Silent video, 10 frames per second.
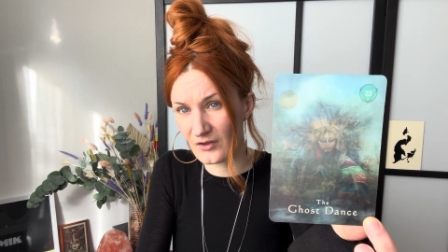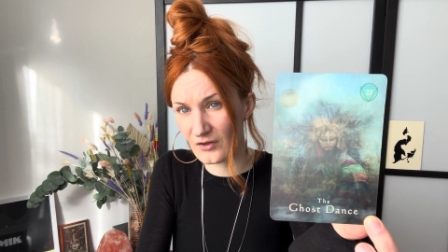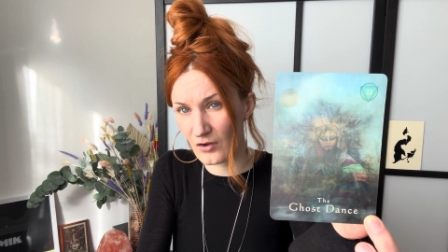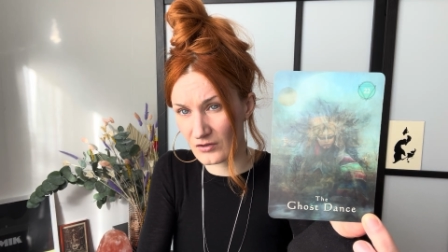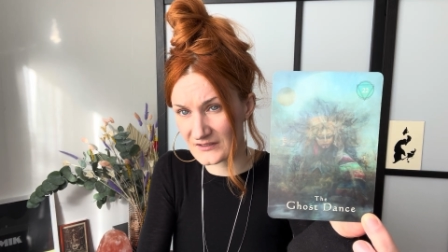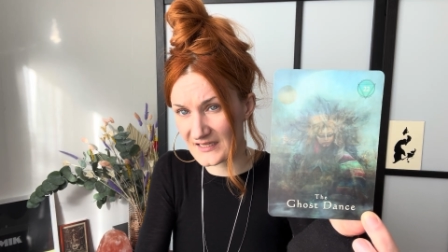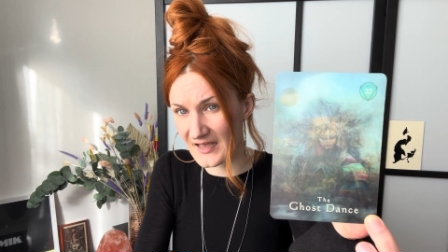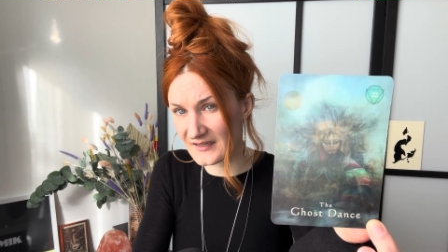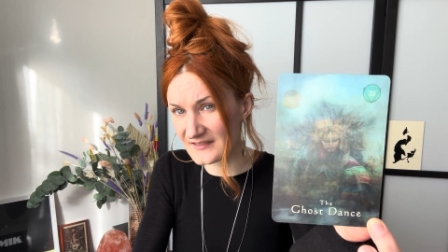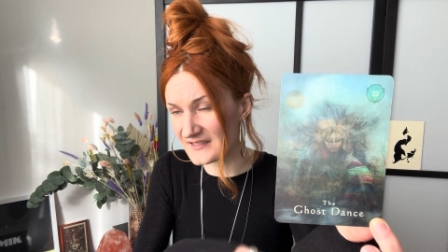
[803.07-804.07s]

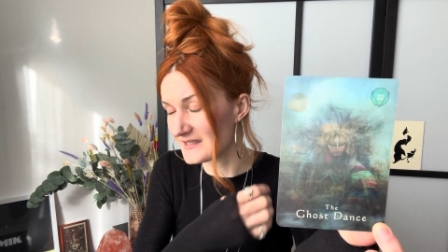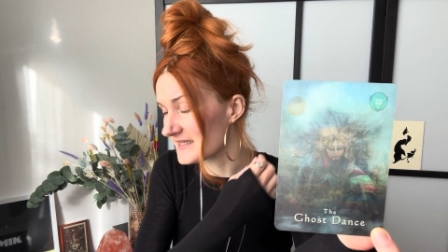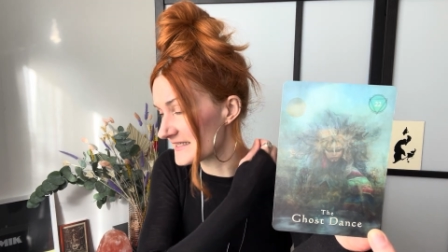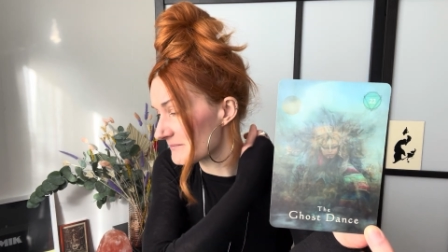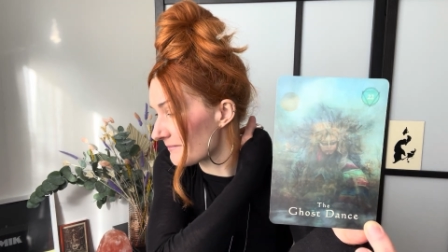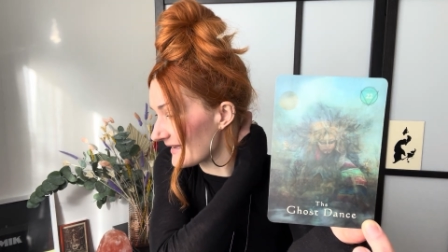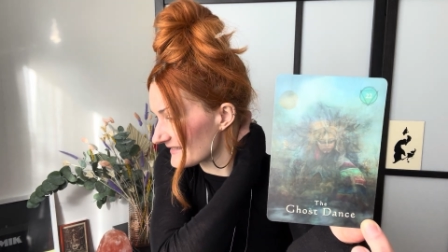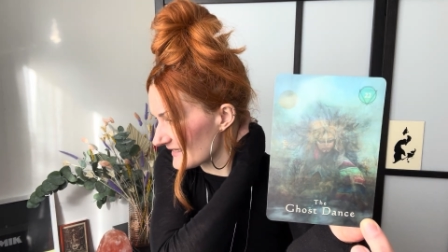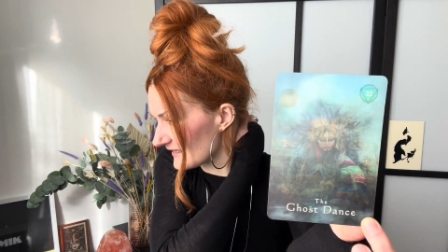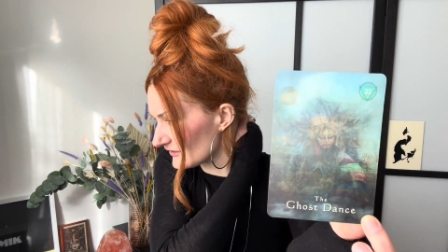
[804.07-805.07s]
context, in this
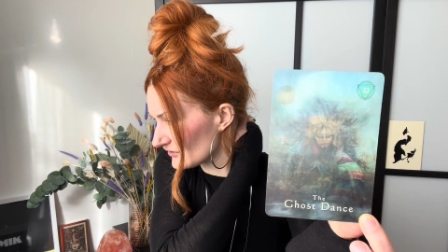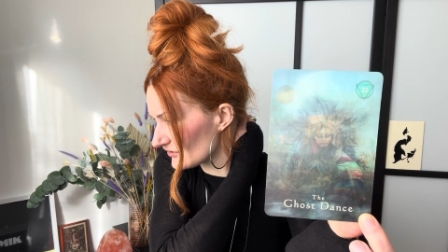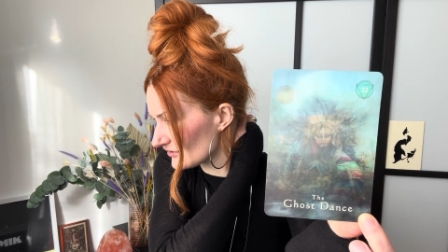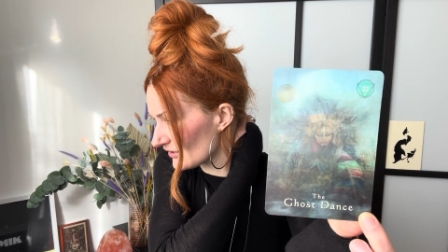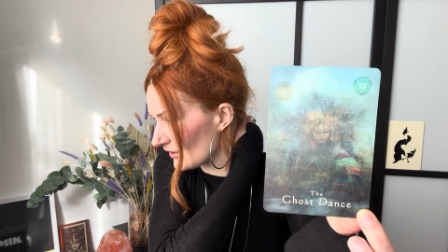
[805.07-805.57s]
message,